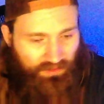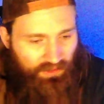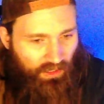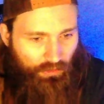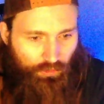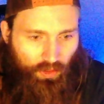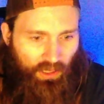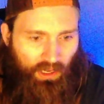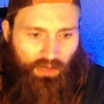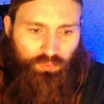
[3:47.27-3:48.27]
I don't know. I,
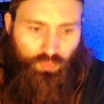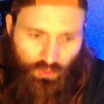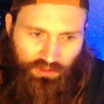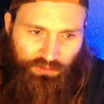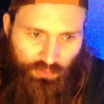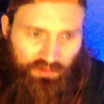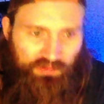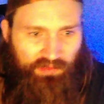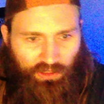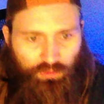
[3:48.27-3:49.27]
I really, really
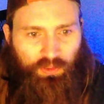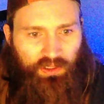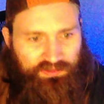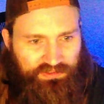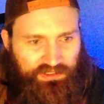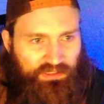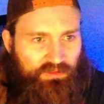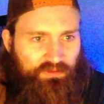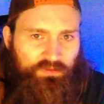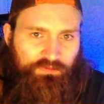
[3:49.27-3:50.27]
like what I see
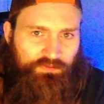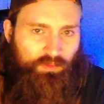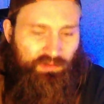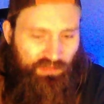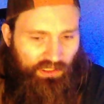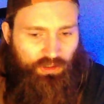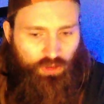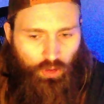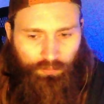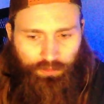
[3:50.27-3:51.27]
from Clayton
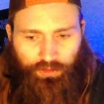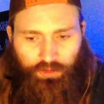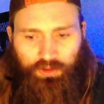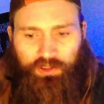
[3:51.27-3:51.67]
Carpenter.